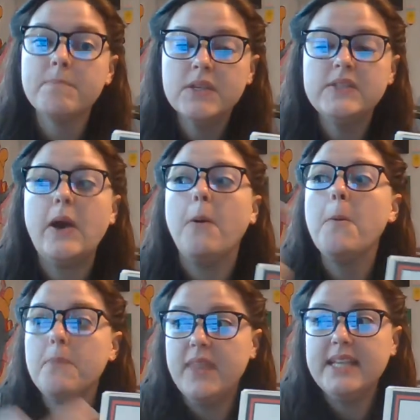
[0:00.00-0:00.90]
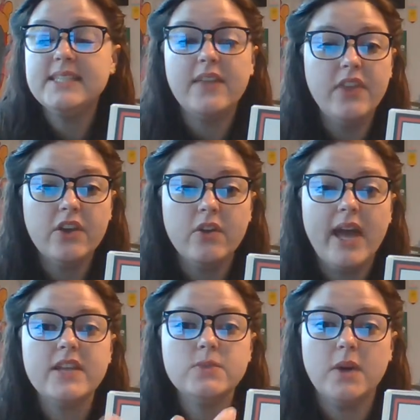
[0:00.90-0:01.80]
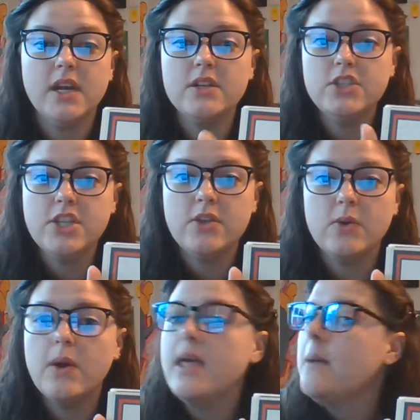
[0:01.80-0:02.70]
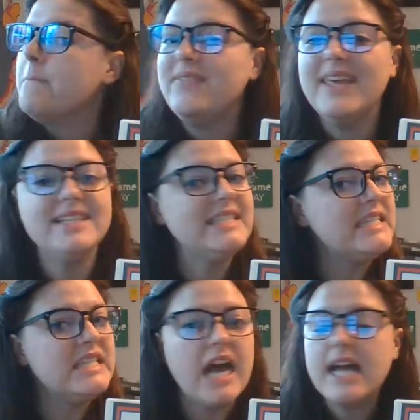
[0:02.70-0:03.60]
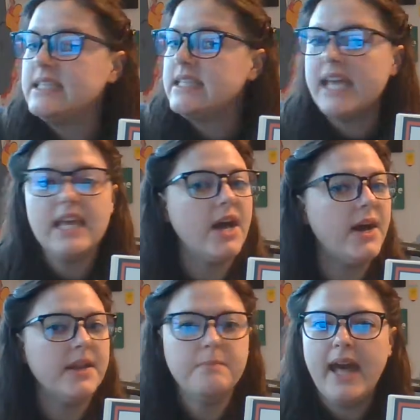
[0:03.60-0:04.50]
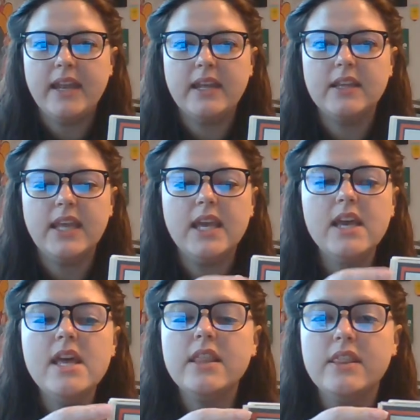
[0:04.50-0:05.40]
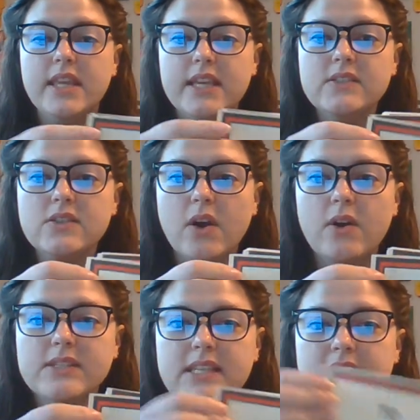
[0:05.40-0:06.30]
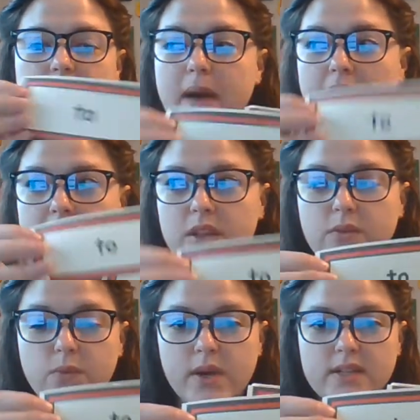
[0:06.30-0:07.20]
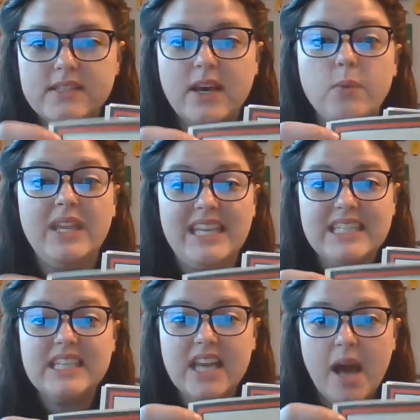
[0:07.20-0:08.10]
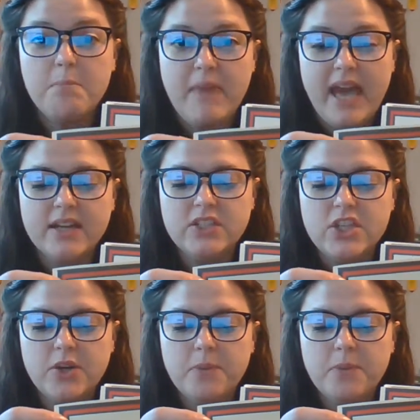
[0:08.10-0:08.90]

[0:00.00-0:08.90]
So they said the correct word, to, but they did not say it automatically. This goes in the pile of words that we need to come back to.